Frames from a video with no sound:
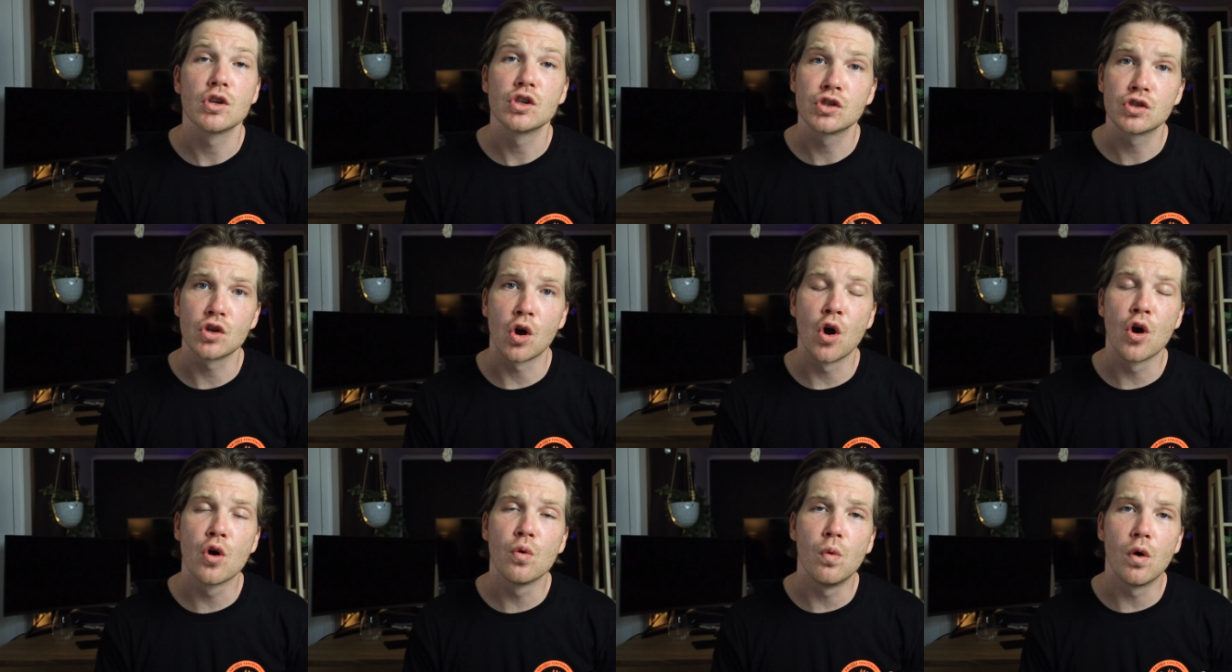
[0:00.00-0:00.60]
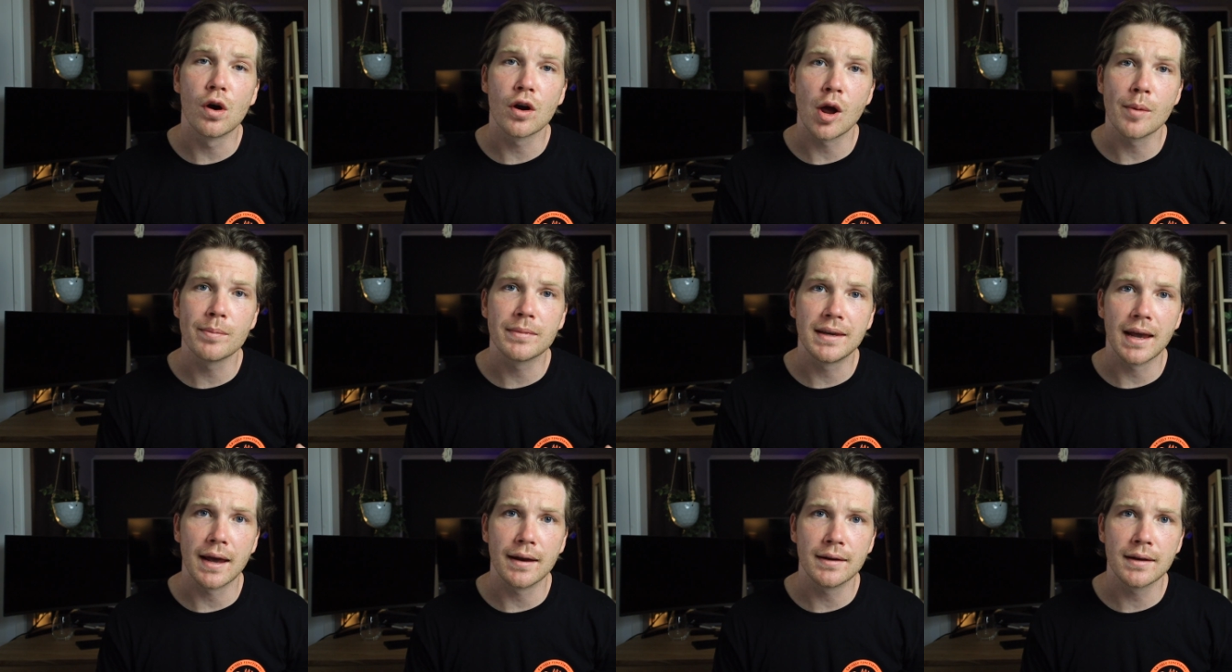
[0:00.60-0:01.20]
So what I'm
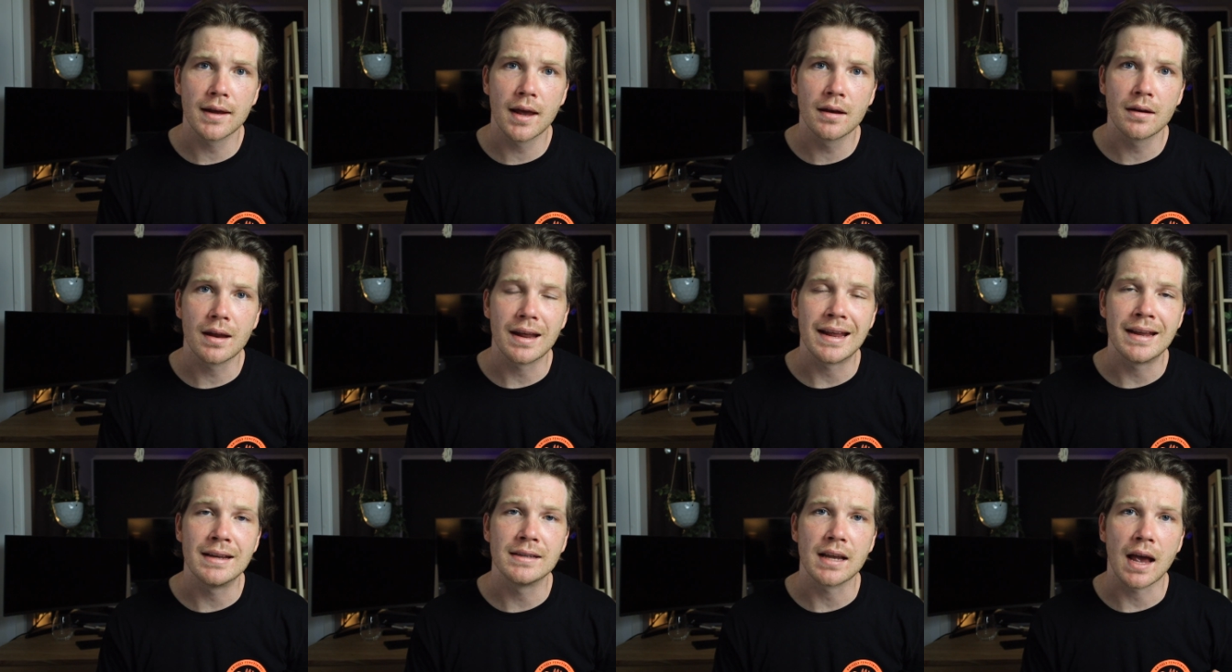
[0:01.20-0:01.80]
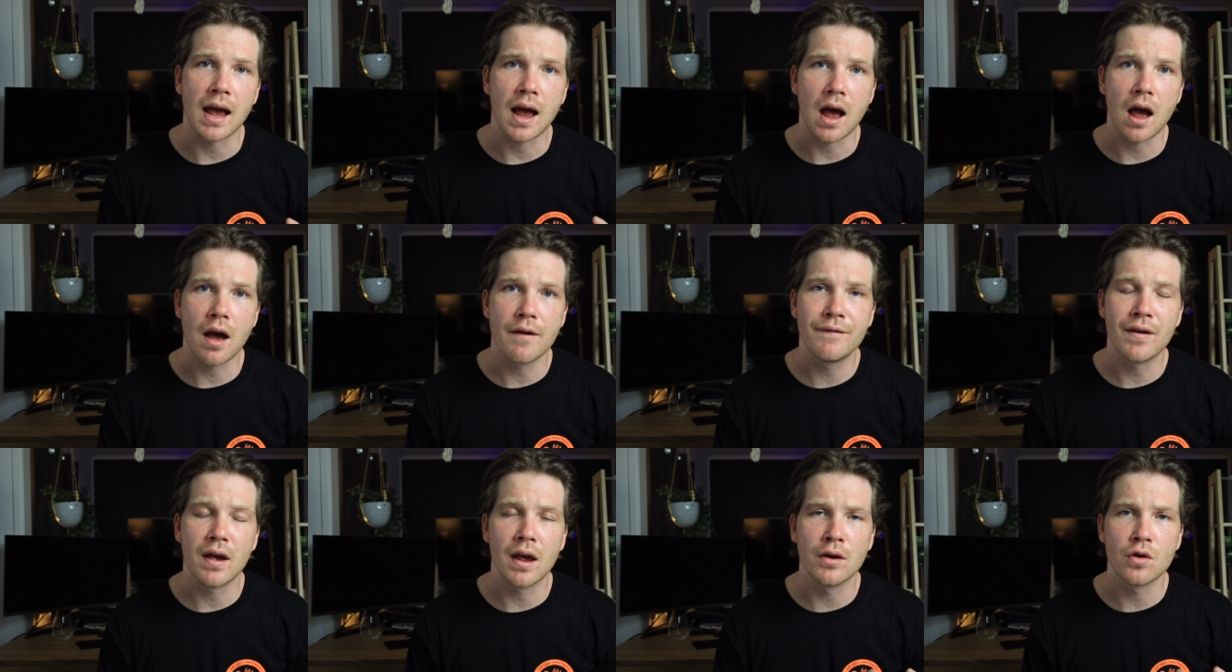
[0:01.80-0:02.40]
getting at is
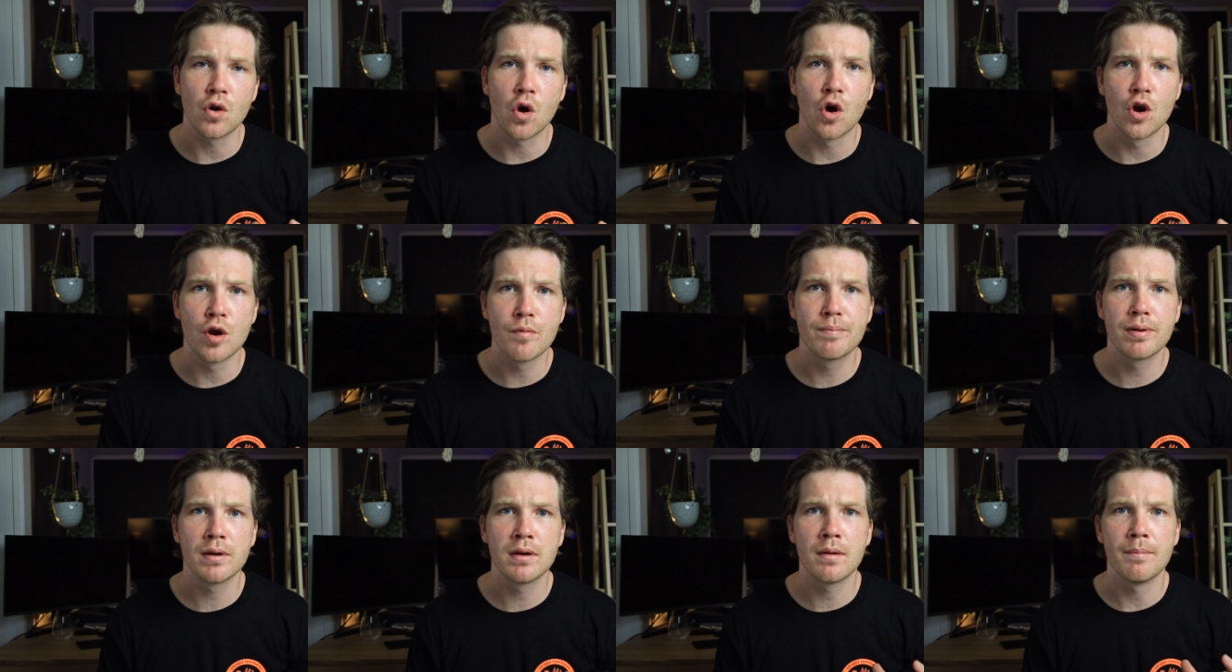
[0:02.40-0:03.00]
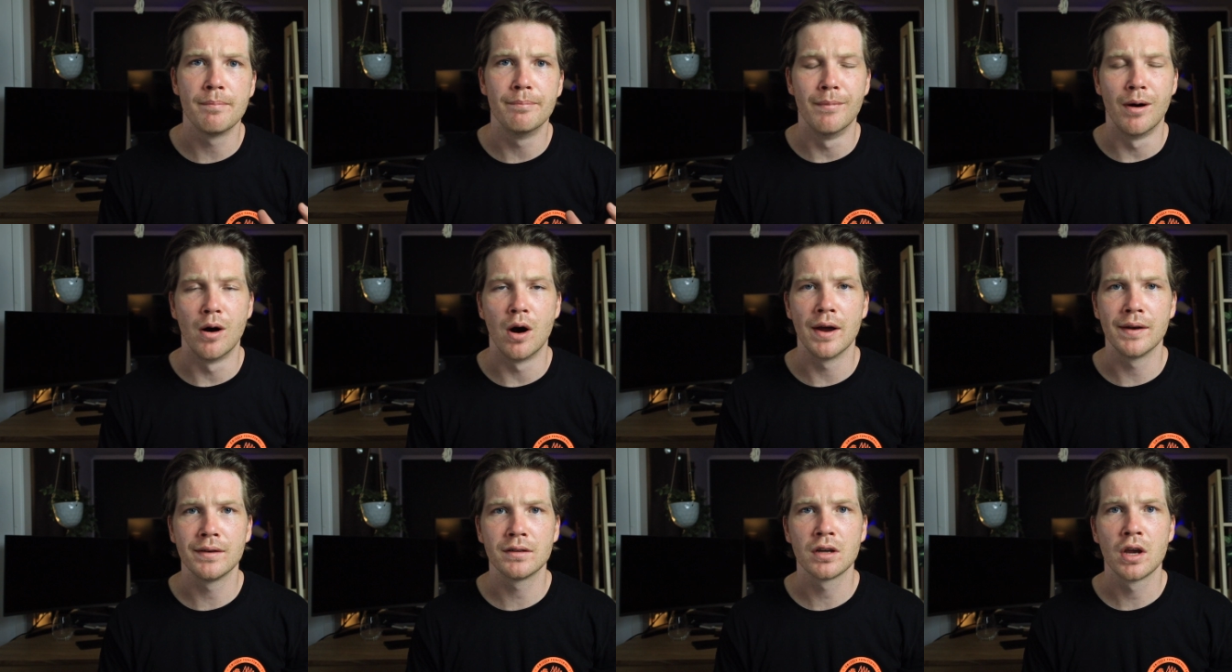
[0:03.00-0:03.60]
have an open
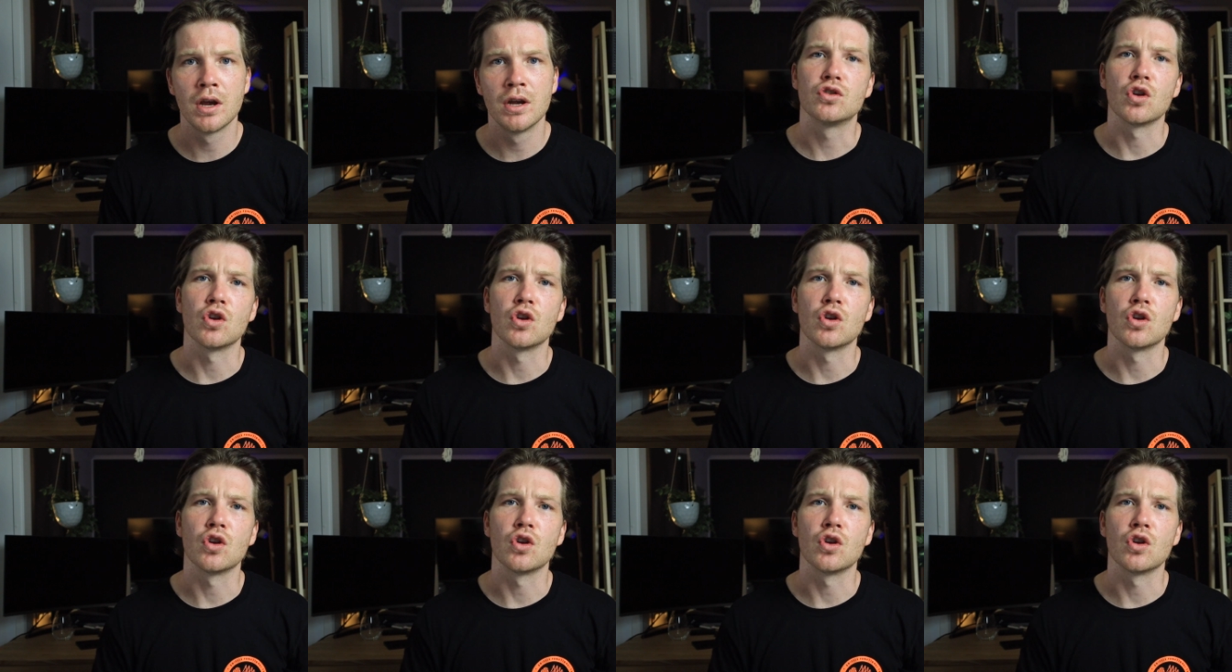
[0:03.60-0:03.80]
mind.